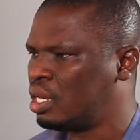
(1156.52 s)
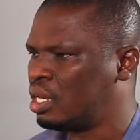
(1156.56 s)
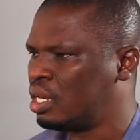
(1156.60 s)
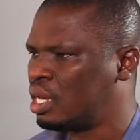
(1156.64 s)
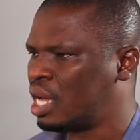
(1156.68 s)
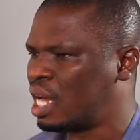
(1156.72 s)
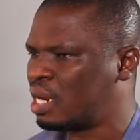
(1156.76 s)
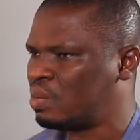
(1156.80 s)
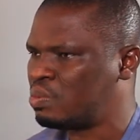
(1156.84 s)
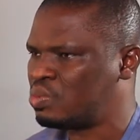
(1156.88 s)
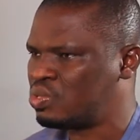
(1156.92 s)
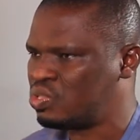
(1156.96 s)

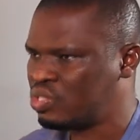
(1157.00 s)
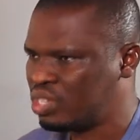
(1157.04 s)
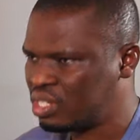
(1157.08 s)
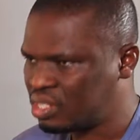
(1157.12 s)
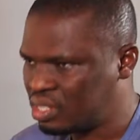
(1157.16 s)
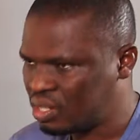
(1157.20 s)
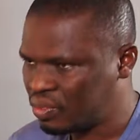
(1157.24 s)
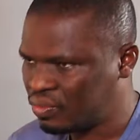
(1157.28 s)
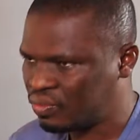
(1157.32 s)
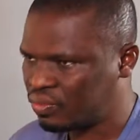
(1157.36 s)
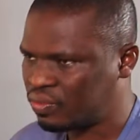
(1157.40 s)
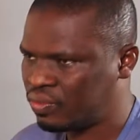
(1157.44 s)

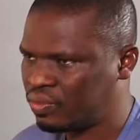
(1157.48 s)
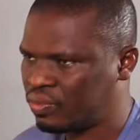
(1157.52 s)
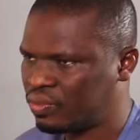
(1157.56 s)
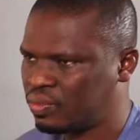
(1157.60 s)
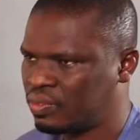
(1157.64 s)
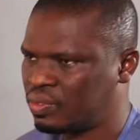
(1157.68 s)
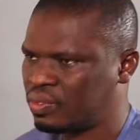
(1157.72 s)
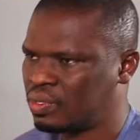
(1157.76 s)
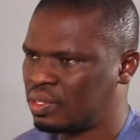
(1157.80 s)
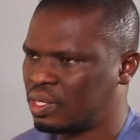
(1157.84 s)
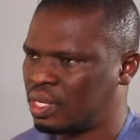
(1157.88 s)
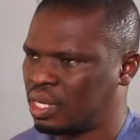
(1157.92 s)
administrative
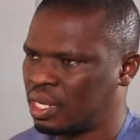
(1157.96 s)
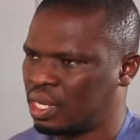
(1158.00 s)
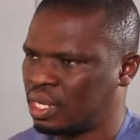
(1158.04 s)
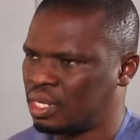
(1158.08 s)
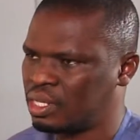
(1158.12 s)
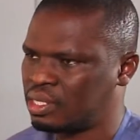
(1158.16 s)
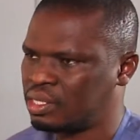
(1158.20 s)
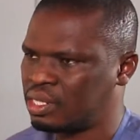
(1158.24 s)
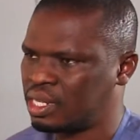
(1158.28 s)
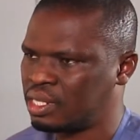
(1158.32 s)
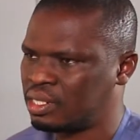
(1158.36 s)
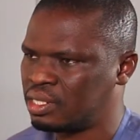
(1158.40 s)

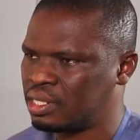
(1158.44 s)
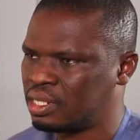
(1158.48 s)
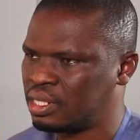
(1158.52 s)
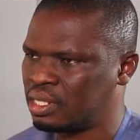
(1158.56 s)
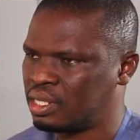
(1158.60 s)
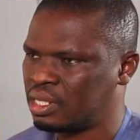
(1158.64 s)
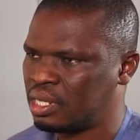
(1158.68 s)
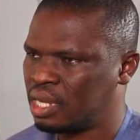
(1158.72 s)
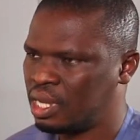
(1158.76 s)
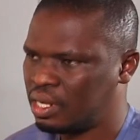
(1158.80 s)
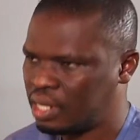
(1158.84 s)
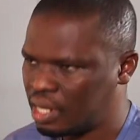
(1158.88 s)
sessions,
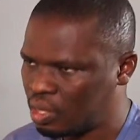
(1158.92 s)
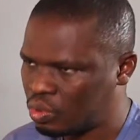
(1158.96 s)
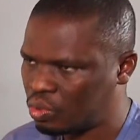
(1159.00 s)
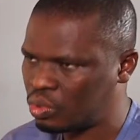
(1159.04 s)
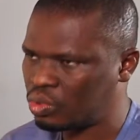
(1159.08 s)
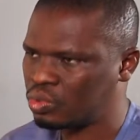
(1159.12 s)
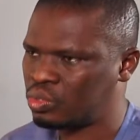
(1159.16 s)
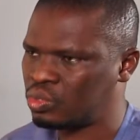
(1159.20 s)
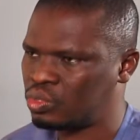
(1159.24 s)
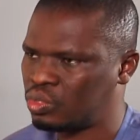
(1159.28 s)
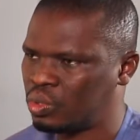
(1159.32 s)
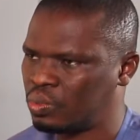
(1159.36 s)
and they are going
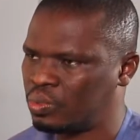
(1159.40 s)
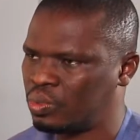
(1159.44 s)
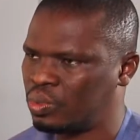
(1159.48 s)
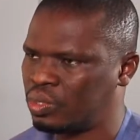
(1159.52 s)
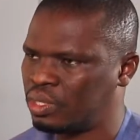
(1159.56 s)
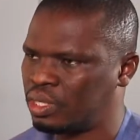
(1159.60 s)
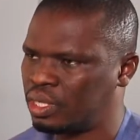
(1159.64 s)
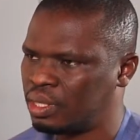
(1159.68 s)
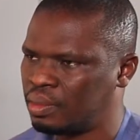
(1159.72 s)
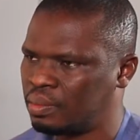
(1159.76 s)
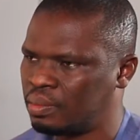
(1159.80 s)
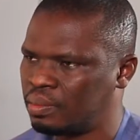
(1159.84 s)
to support
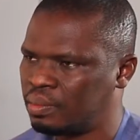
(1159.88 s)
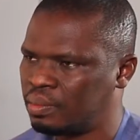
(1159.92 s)
them.